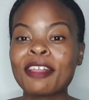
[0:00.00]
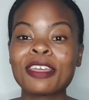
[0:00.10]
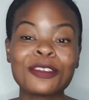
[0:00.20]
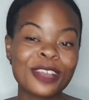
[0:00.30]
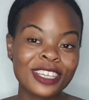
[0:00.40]

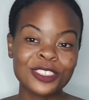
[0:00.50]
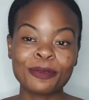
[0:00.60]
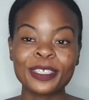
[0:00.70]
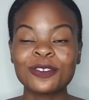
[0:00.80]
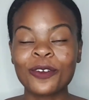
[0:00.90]
Thank you guys so
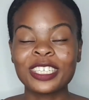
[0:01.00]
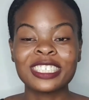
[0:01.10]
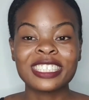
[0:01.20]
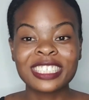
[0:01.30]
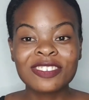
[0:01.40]
much for
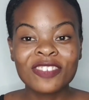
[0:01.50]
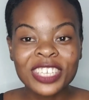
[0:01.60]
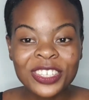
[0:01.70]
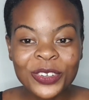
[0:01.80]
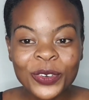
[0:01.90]
watching this
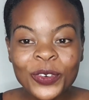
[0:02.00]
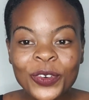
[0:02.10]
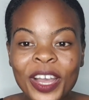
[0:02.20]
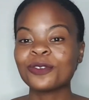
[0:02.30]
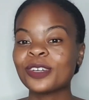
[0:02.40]

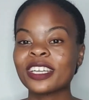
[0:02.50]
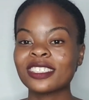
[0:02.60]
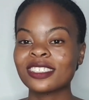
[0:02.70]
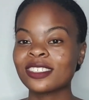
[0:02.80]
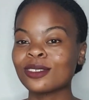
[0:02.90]
video. Don't
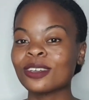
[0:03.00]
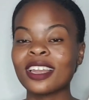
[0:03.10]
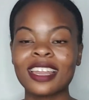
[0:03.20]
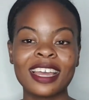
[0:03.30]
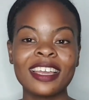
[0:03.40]
forget to
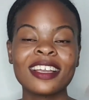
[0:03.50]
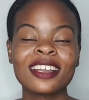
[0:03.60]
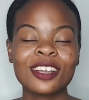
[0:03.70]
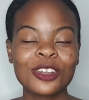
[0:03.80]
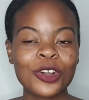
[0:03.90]
like,
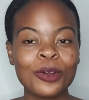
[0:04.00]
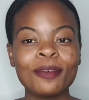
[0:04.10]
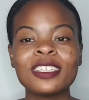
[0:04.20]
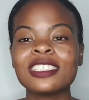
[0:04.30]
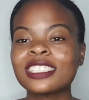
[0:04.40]

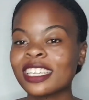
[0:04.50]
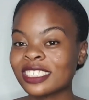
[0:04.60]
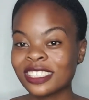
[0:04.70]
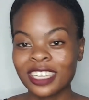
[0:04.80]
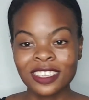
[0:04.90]
comment,
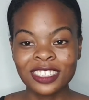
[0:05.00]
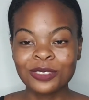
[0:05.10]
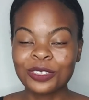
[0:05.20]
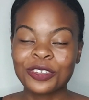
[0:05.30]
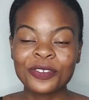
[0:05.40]
and share
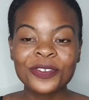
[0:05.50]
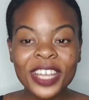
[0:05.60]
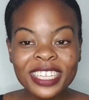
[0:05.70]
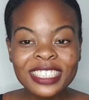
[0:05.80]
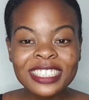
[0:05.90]
this with your
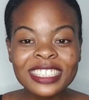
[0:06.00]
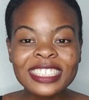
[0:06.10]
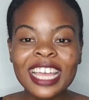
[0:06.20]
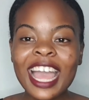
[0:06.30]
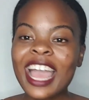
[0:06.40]

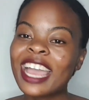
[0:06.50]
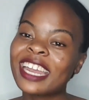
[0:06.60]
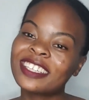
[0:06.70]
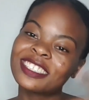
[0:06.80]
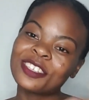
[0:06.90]
friends,
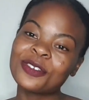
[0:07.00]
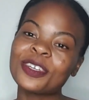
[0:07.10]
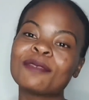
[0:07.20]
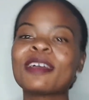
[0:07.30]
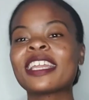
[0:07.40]
and I'll see you
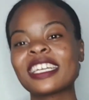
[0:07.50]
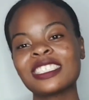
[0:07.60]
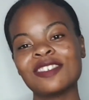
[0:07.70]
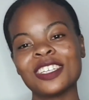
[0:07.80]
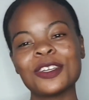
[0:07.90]
in my
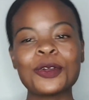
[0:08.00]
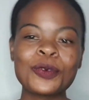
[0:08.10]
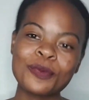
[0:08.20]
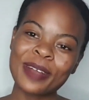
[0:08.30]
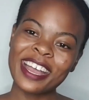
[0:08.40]
next
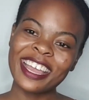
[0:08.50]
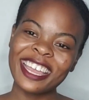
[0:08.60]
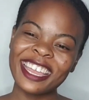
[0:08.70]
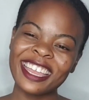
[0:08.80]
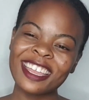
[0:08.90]
video.
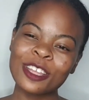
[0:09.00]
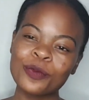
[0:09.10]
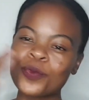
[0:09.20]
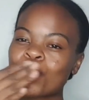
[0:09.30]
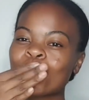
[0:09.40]

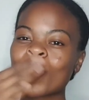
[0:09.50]
Bye.